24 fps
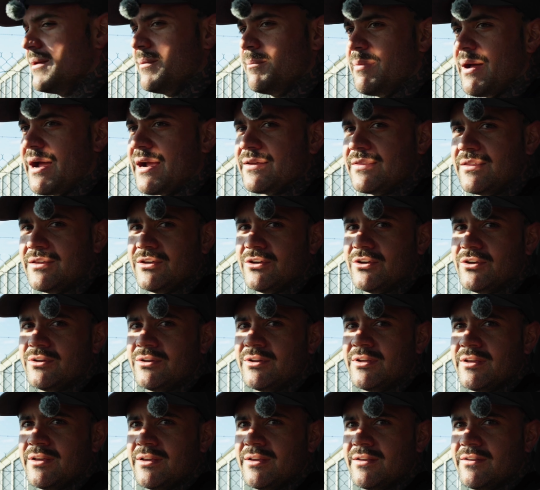back of the ute,
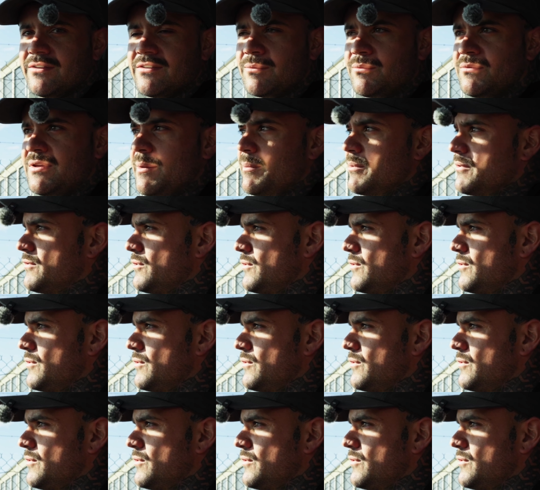September